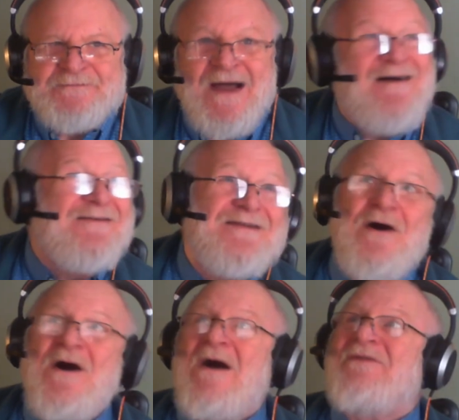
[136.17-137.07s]
Well,
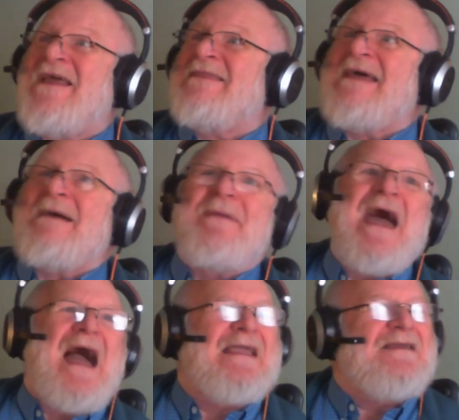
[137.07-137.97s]
I'll take that
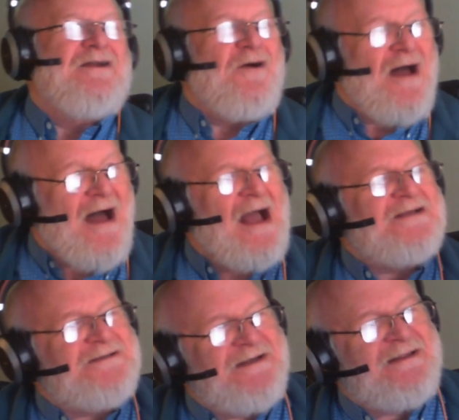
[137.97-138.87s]
back. I
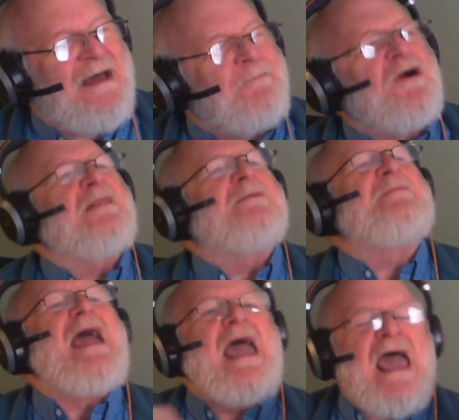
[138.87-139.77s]
see that
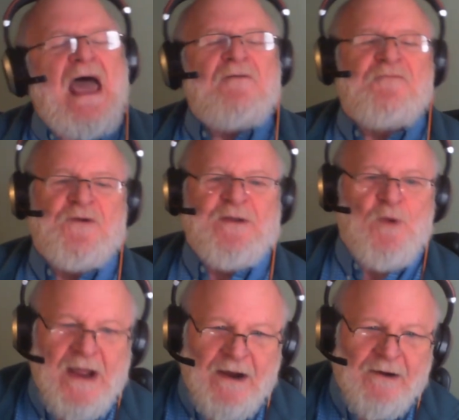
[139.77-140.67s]
problem
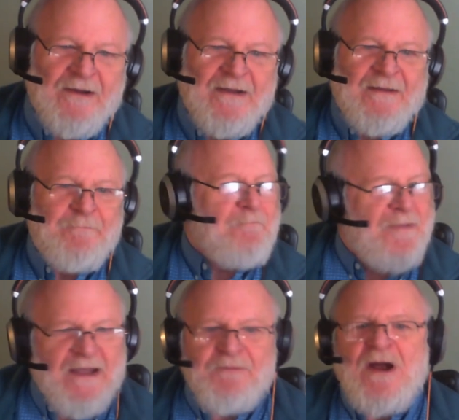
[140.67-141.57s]
everywhere.
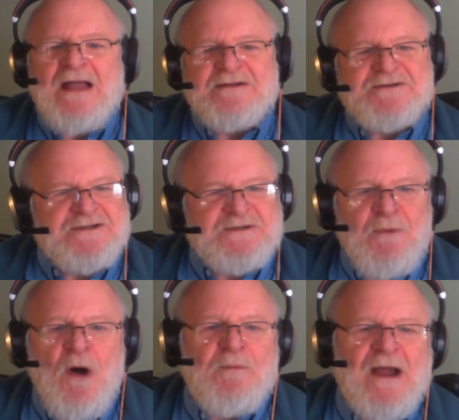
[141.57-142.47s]
Big practices,
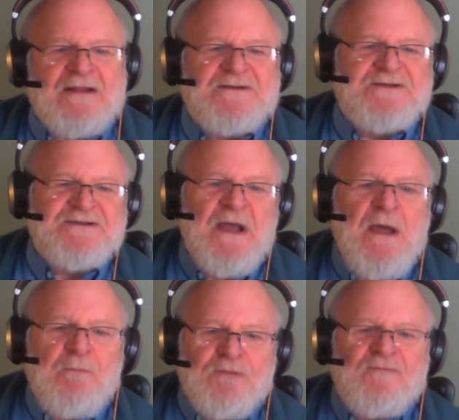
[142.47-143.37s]
small practices,
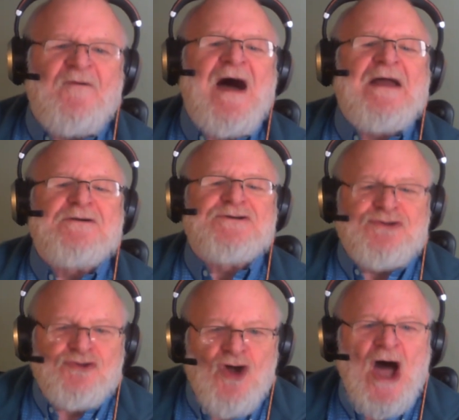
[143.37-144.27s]
providers
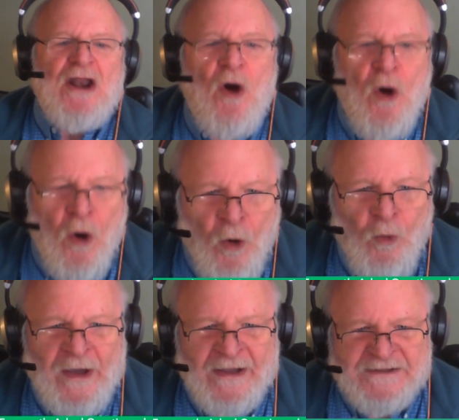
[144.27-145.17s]
do not
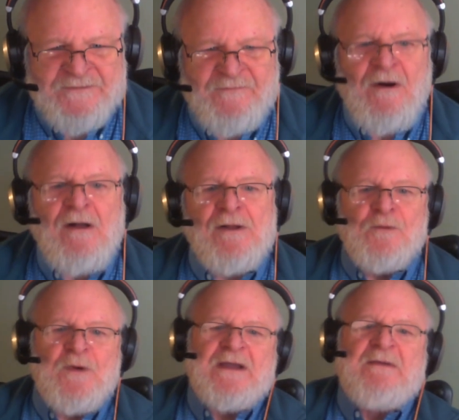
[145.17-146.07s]
always
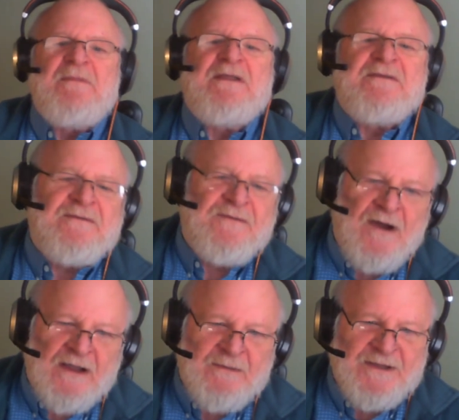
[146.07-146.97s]
follow recommended
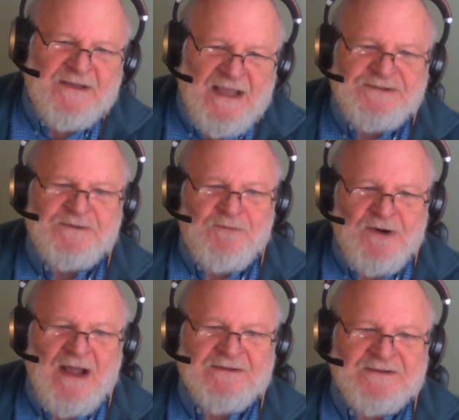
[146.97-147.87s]
documentation
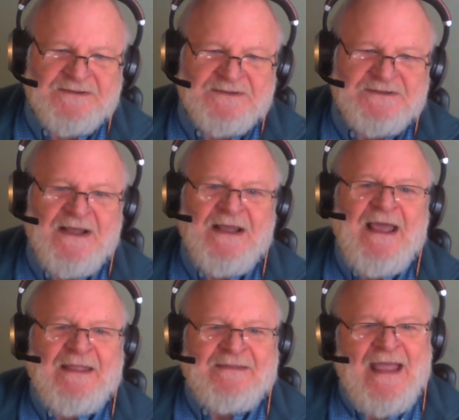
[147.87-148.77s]
practices,
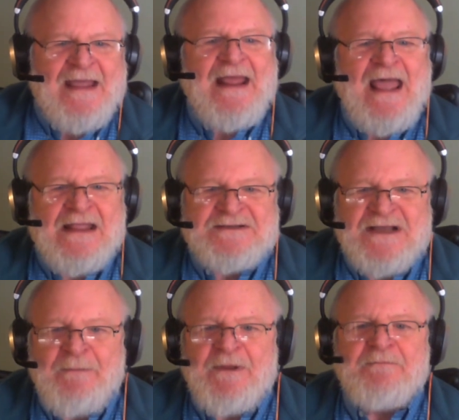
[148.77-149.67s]
and data ends
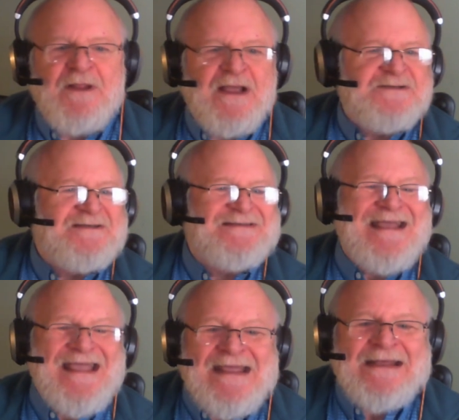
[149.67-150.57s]
up in places
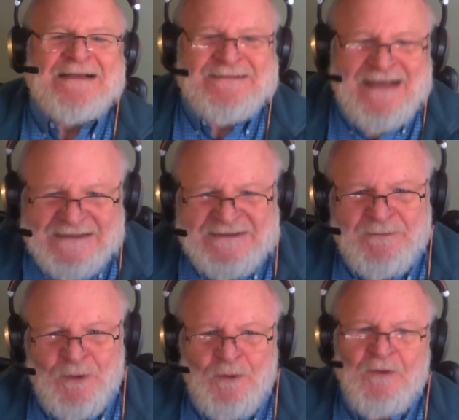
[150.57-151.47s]

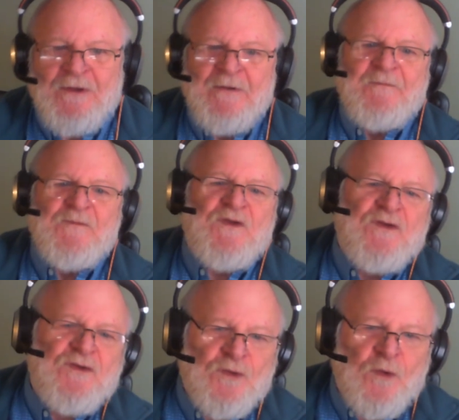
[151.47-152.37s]
inaccessible
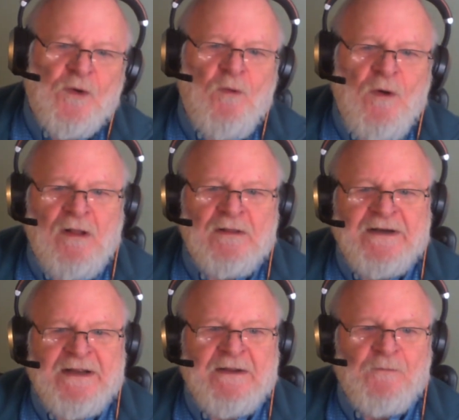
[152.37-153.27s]
to your
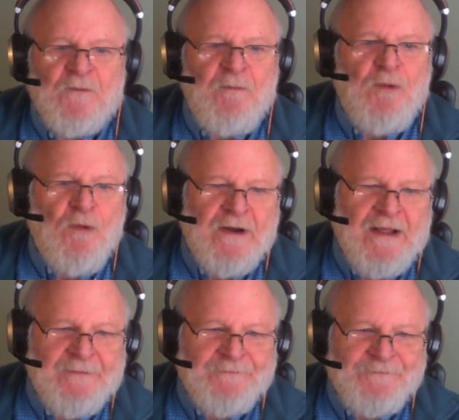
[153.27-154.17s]
quality
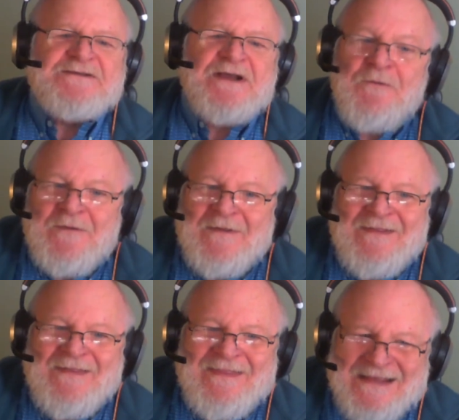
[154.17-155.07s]
reporting. So
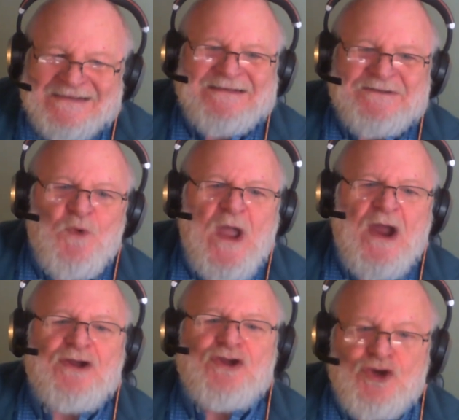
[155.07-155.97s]
this is
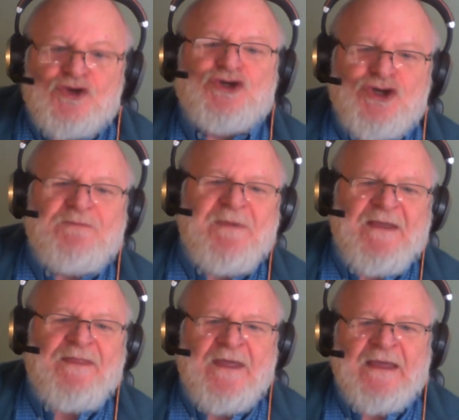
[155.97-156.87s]
where you should
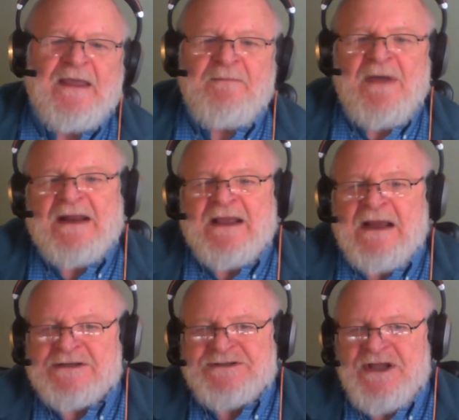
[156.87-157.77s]
be thinking
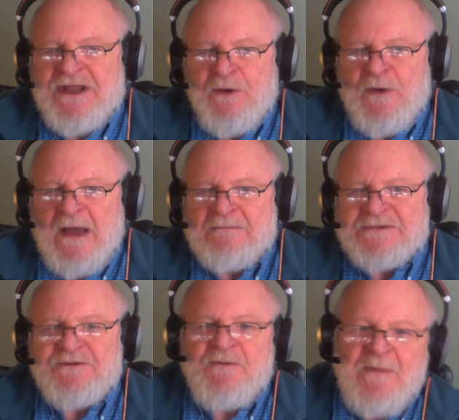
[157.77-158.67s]
Medicare
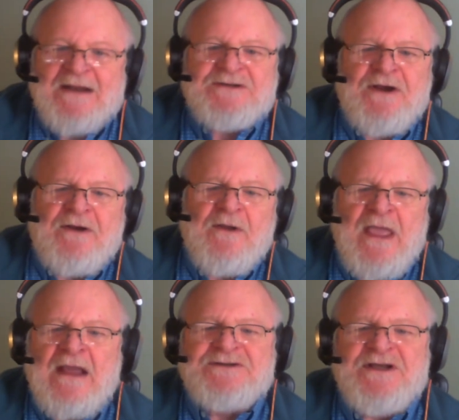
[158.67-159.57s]
CQMs. With Medicare
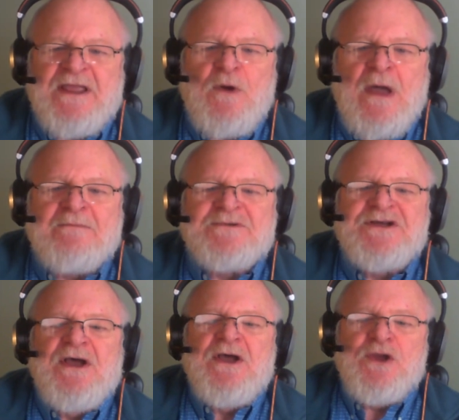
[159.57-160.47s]
CQMs,
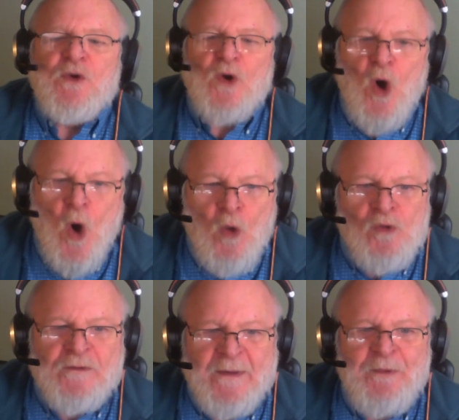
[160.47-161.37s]
you're
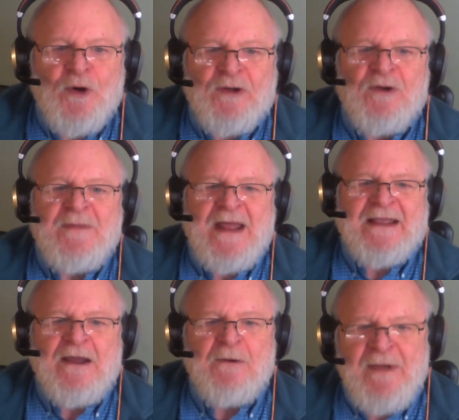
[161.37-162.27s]
only reporting on
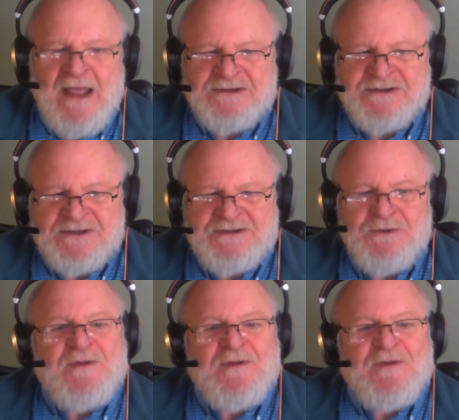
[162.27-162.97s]
Medicare patients.